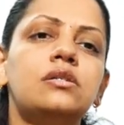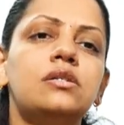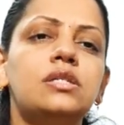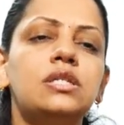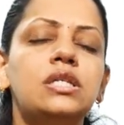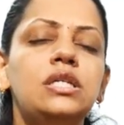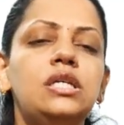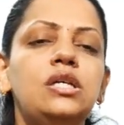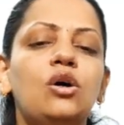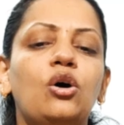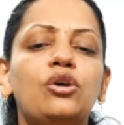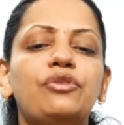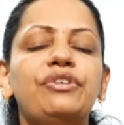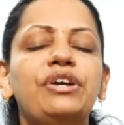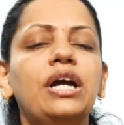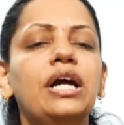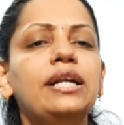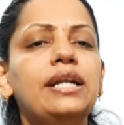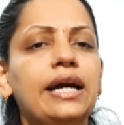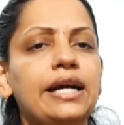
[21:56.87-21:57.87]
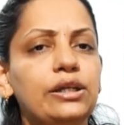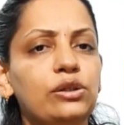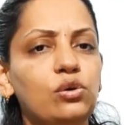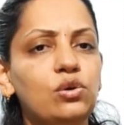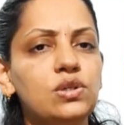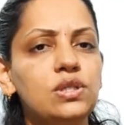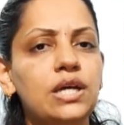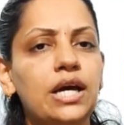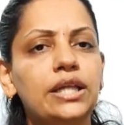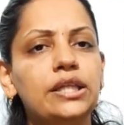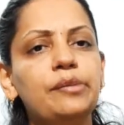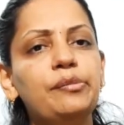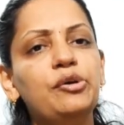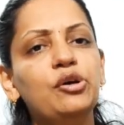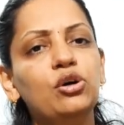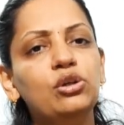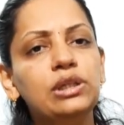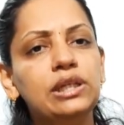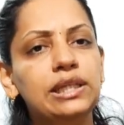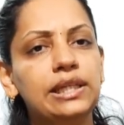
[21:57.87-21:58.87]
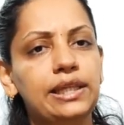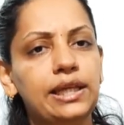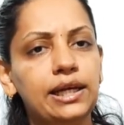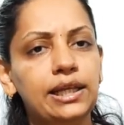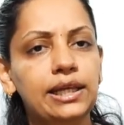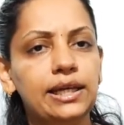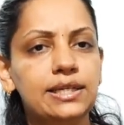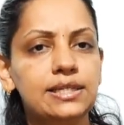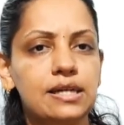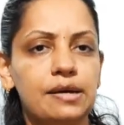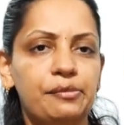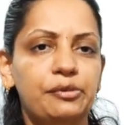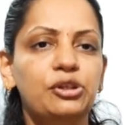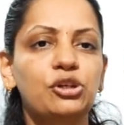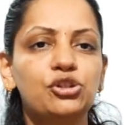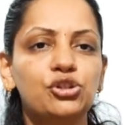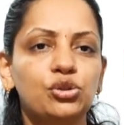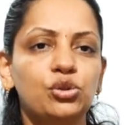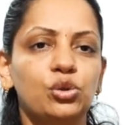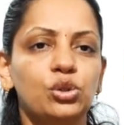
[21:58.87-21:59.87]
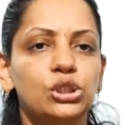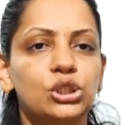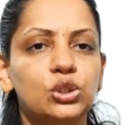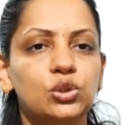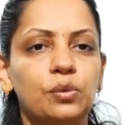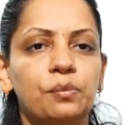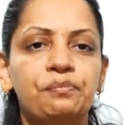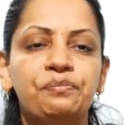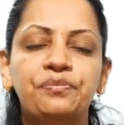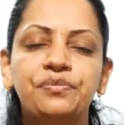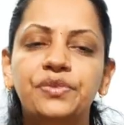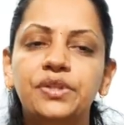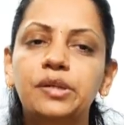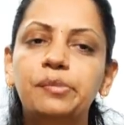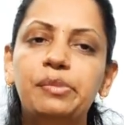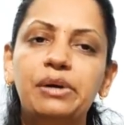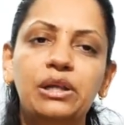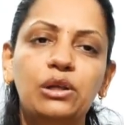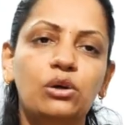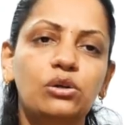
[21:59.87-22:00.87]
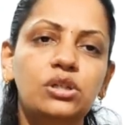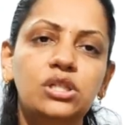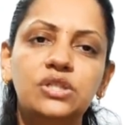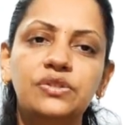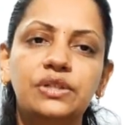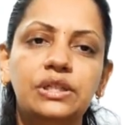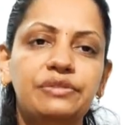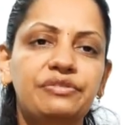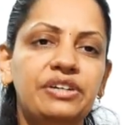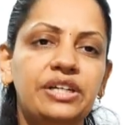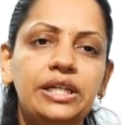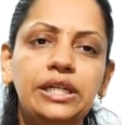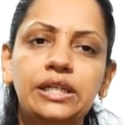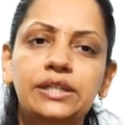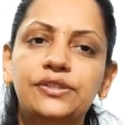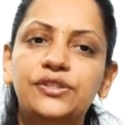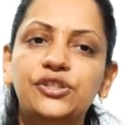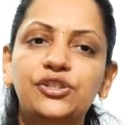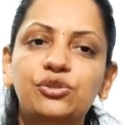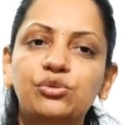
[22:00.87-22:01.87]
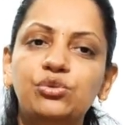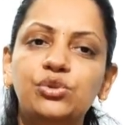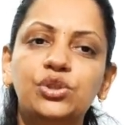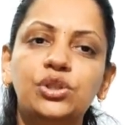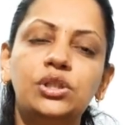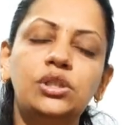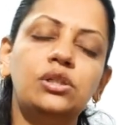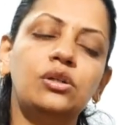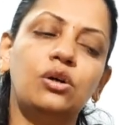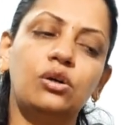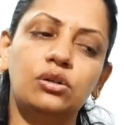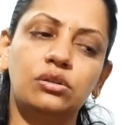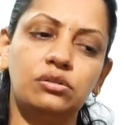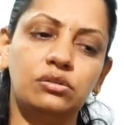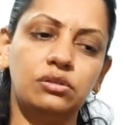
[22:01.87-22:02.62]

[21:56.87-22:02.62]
we can diagnose the anemia on clinical examination also. The pallor is very easy to see, or